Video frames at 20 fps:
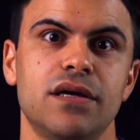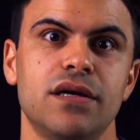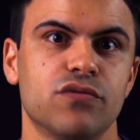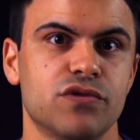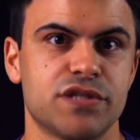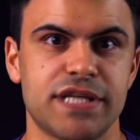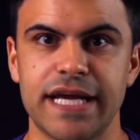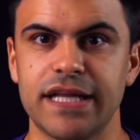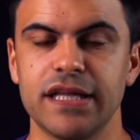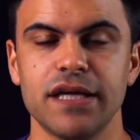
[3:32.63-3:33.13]

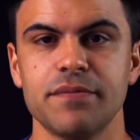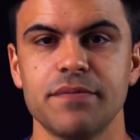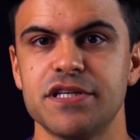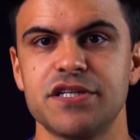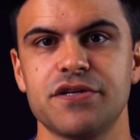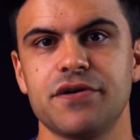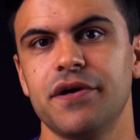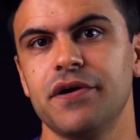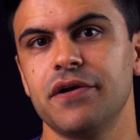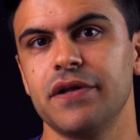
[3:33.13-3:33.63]
recycling
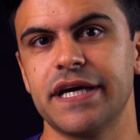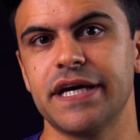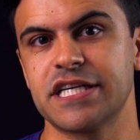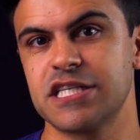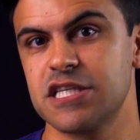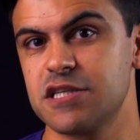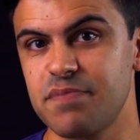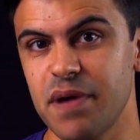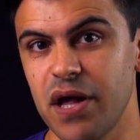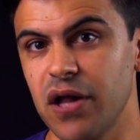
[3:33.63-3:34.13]
material
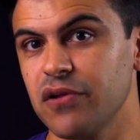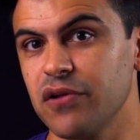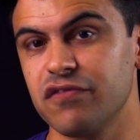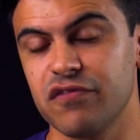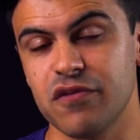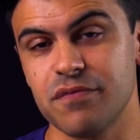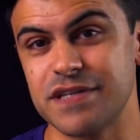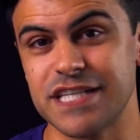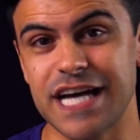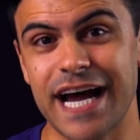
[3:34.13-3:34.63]
expelled
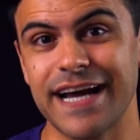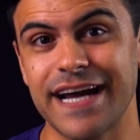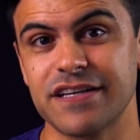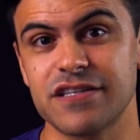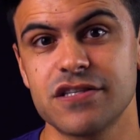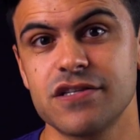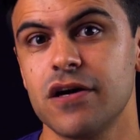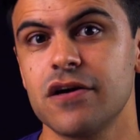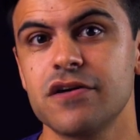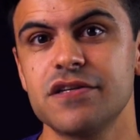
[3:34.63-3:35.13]
from dying
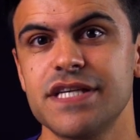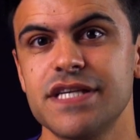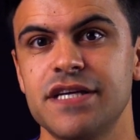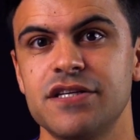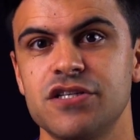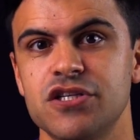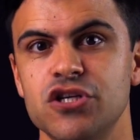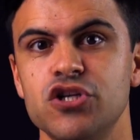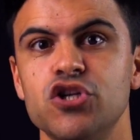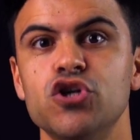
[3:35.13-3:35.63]
stars
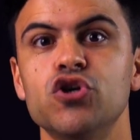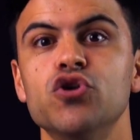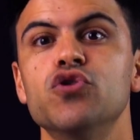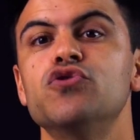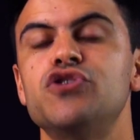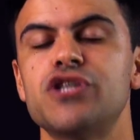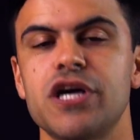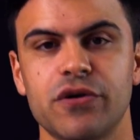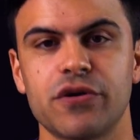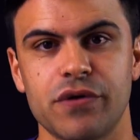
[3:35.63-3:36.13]
into new
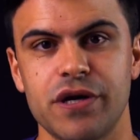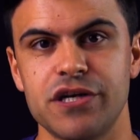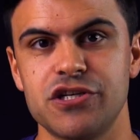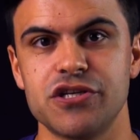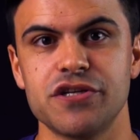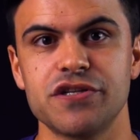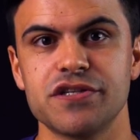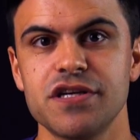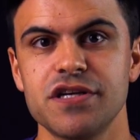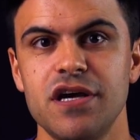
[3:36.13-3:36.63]

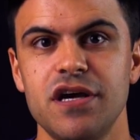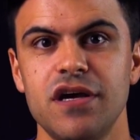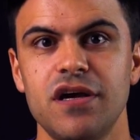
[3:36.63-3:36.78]
generations